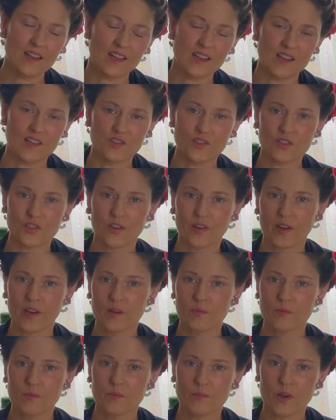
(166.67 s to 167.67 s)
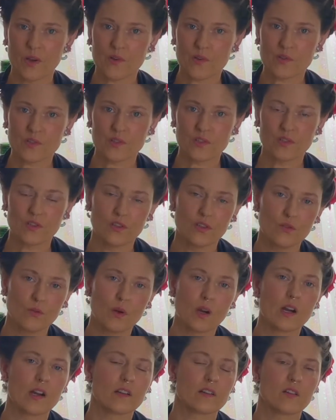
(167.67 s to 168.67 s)
an Instagram post, you
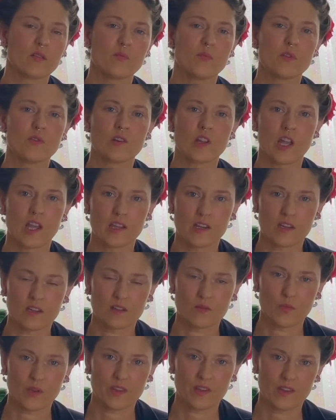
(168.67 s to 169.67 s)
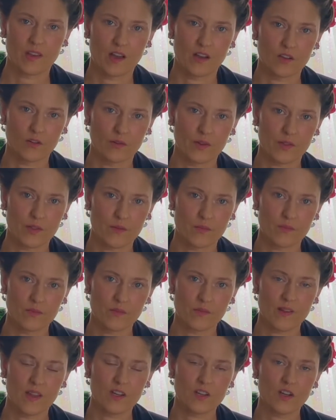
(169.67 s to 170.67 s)
are communicating with the algorithm
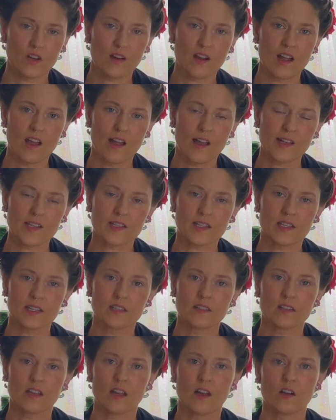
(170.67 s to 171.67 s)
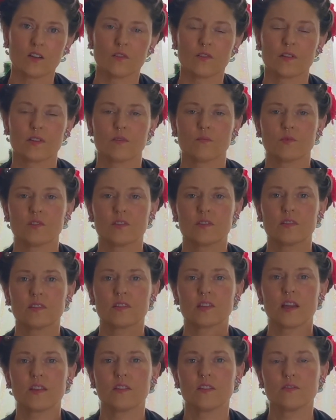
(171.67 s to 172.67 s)
and you're asking the algorithm to
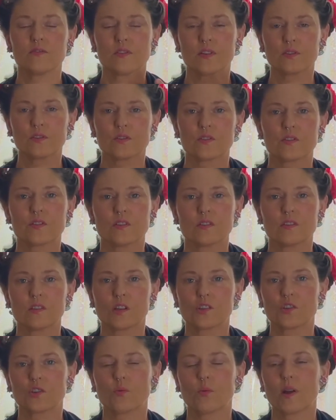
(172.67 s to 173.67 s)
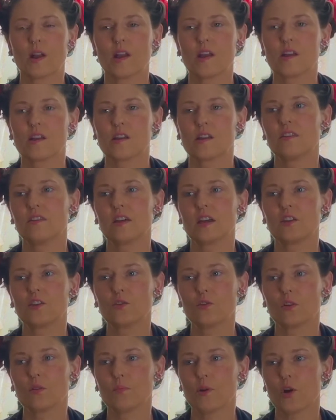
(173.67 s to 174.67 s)
set the filters in such a way that
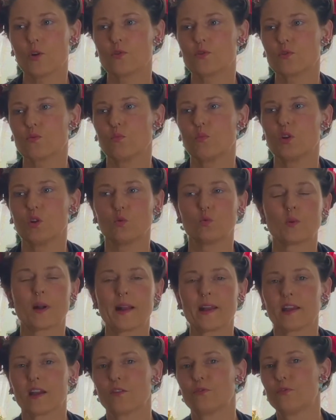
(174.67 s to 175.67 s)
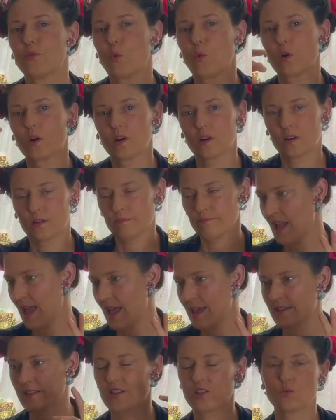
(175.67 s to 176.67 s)
your post will rank for
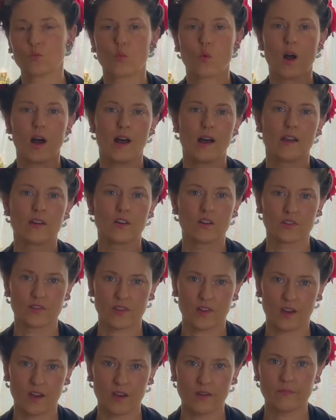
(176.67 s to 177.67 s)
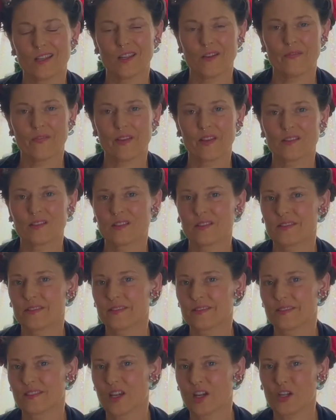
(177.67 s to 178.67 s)
X, Y, or Z. If it's
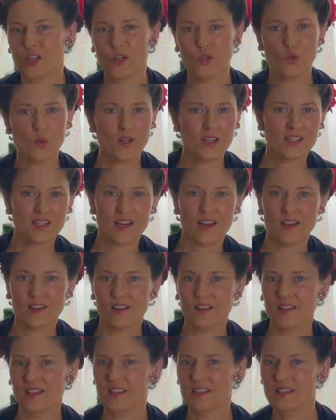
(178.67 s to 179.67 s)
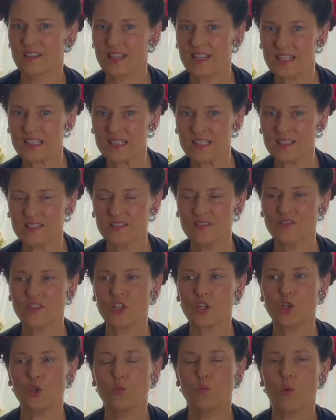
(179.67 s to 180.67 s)
a cute and cuddly kitten, then
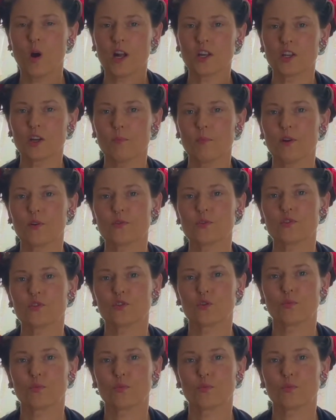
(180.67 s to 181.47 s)
you want your post to